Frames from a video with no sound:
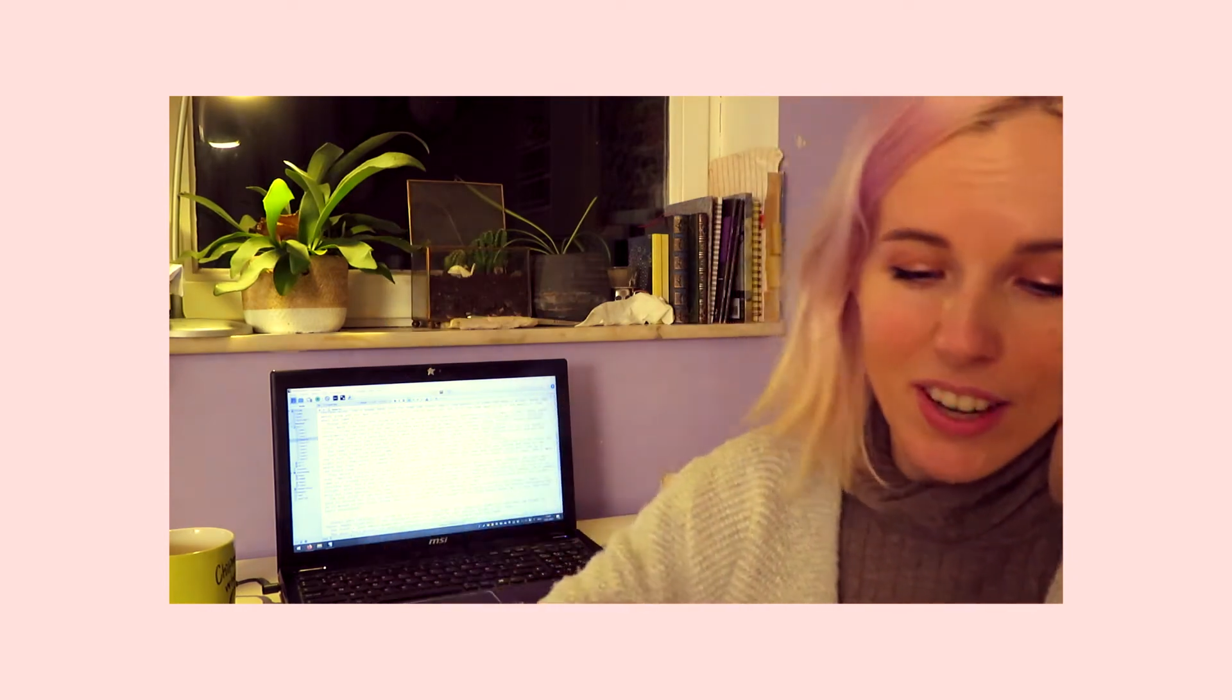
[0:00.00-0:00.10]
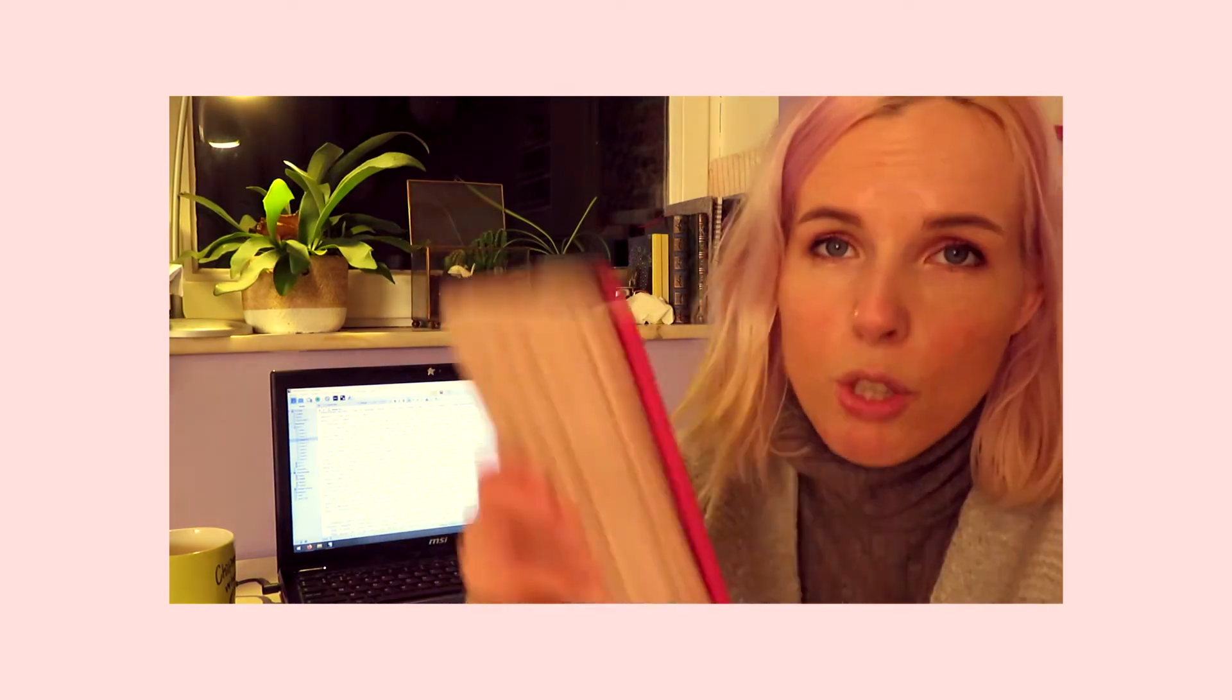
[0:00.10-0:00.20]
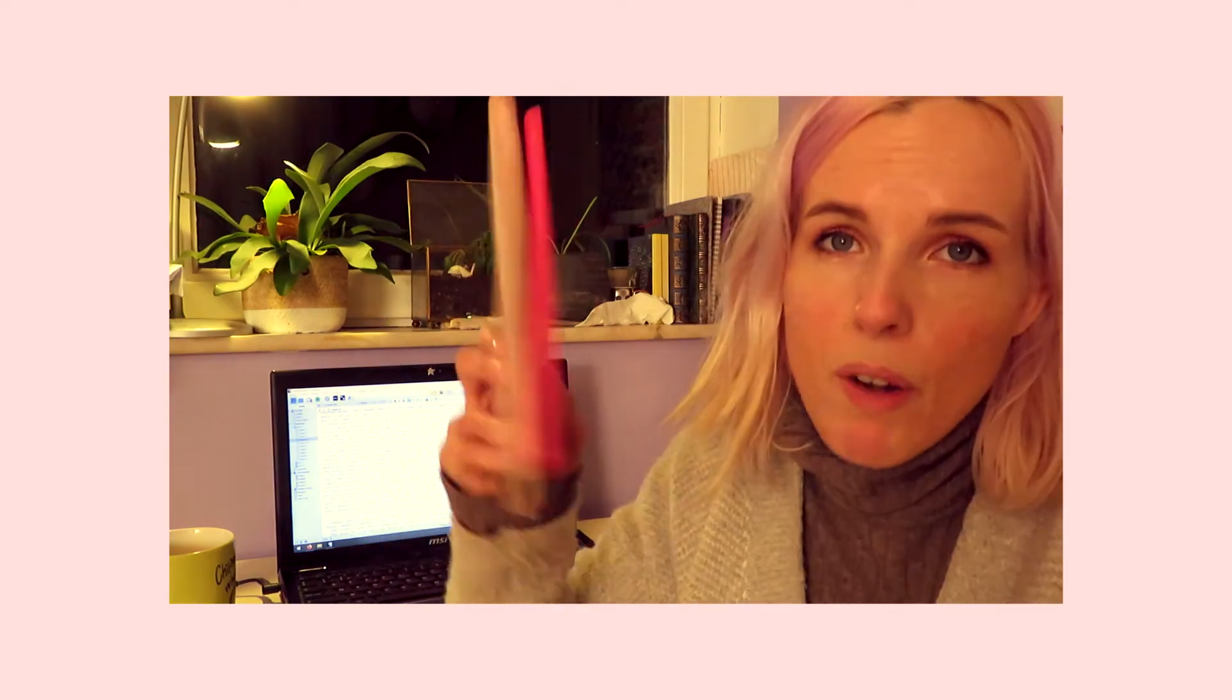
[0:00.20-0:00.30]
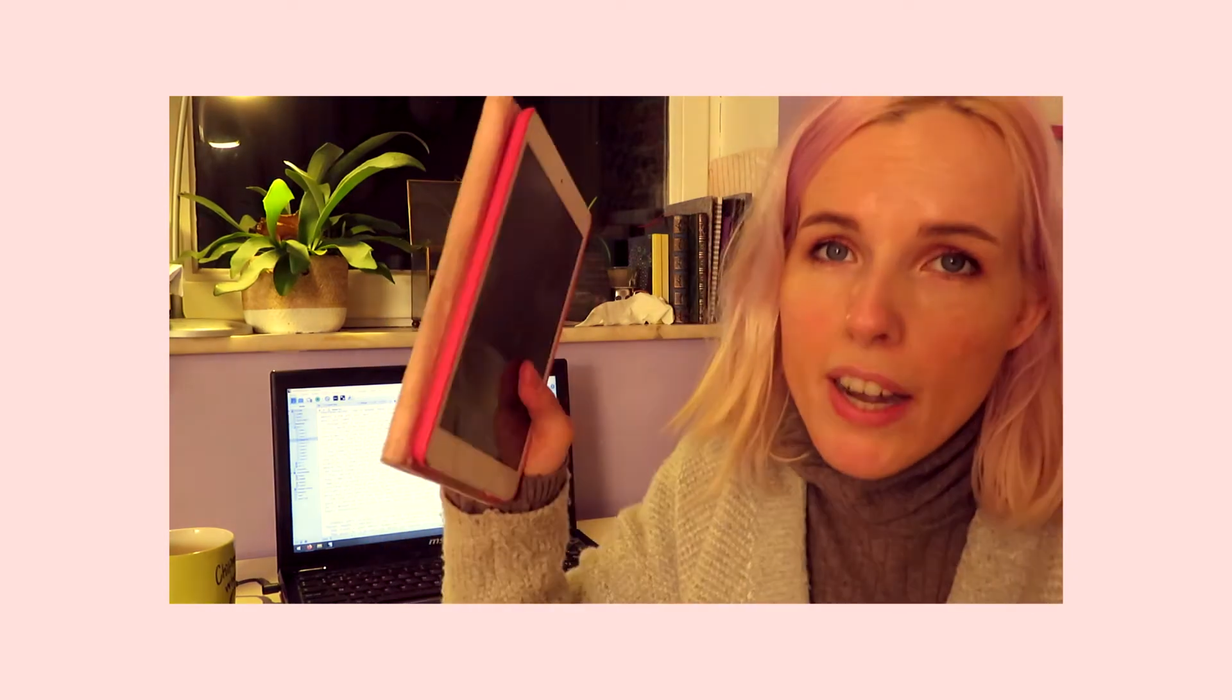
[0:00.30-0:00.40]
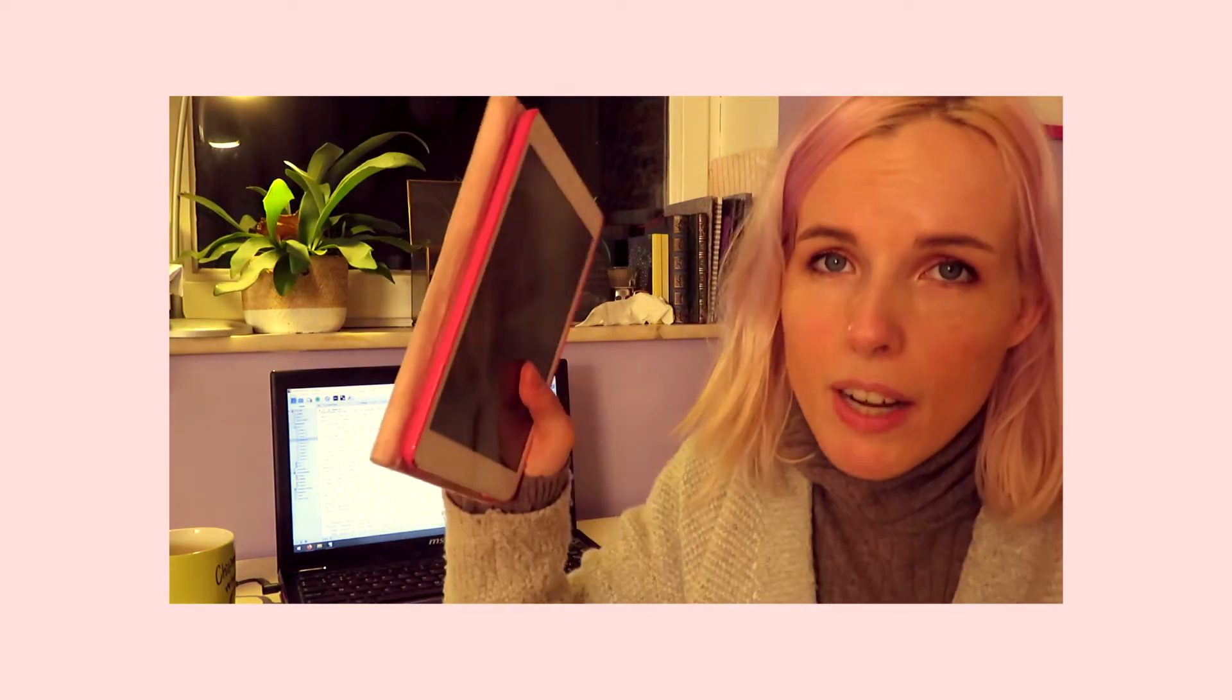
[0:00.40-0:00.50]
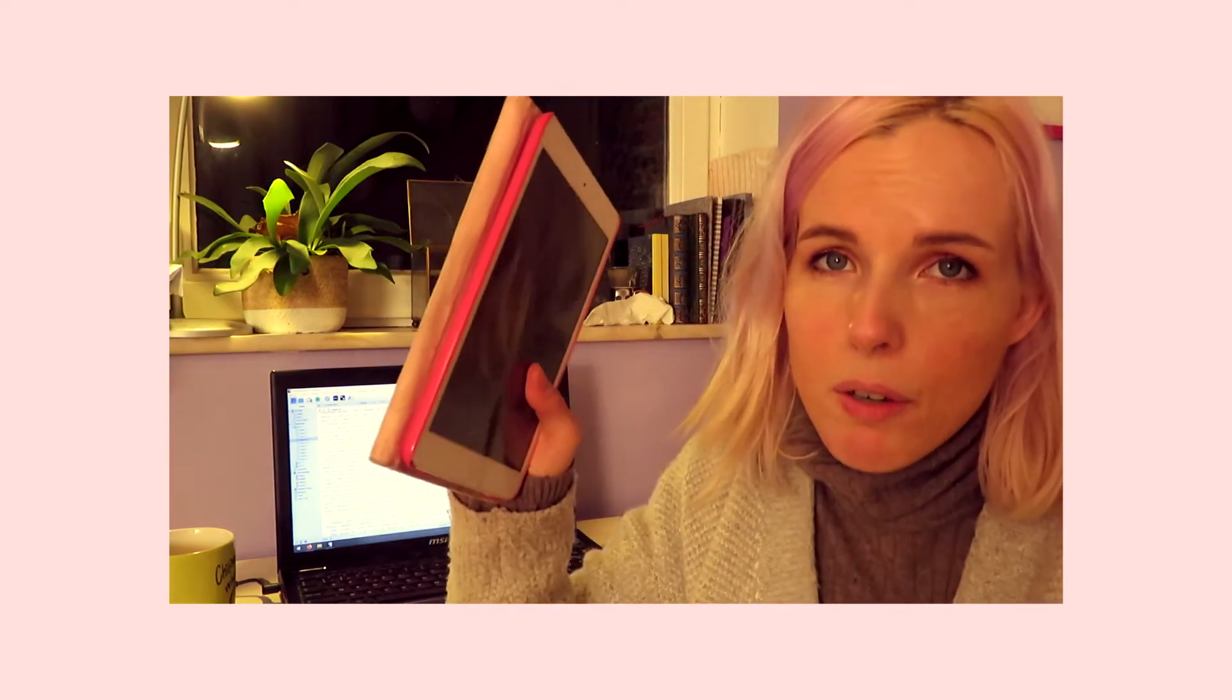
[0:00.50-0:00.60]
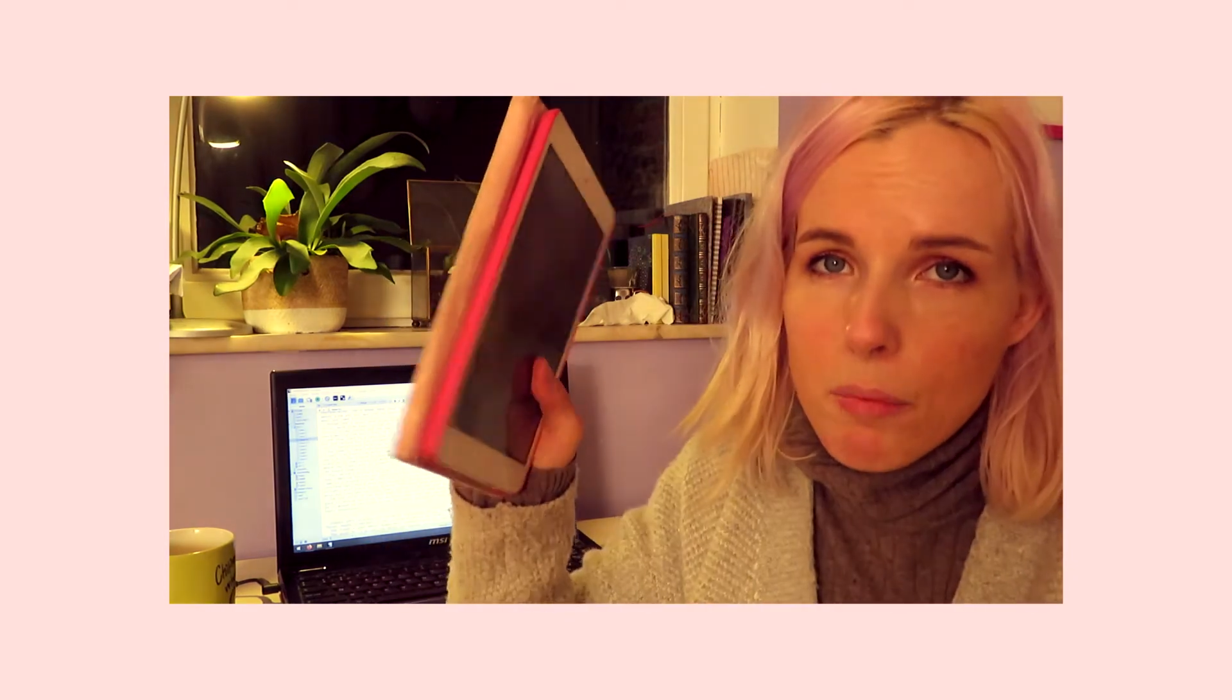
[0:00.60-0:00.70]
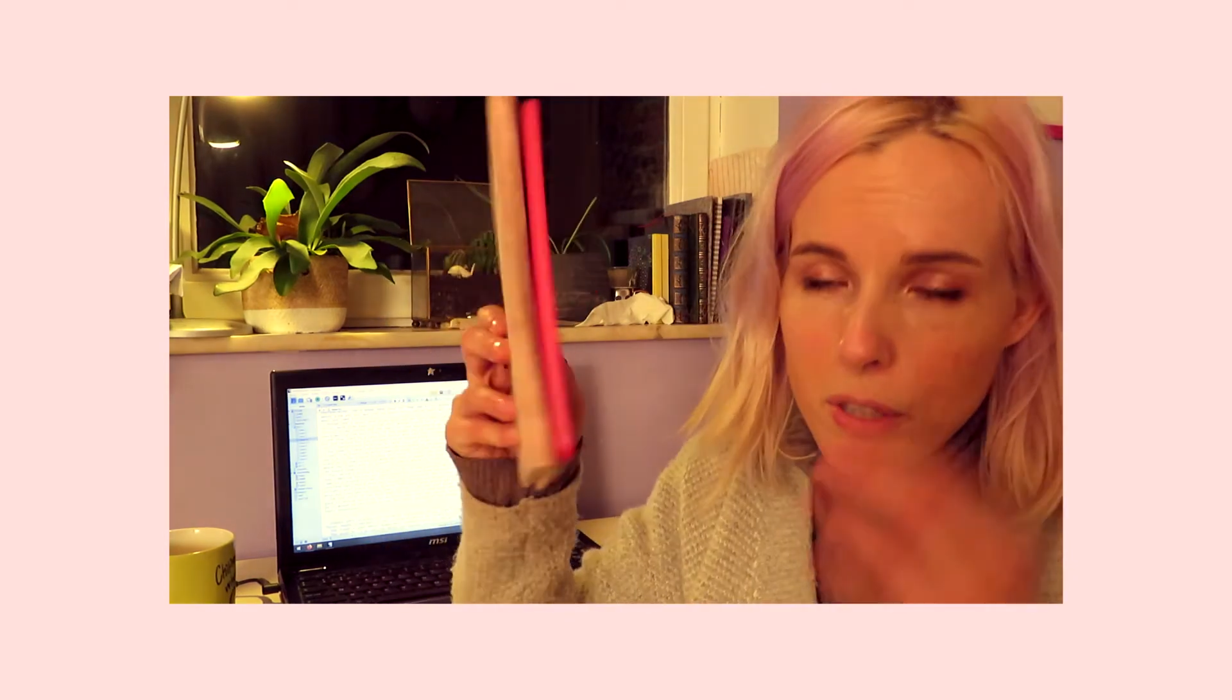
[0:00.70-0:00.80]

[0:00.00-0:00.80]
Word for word: So right now what I'm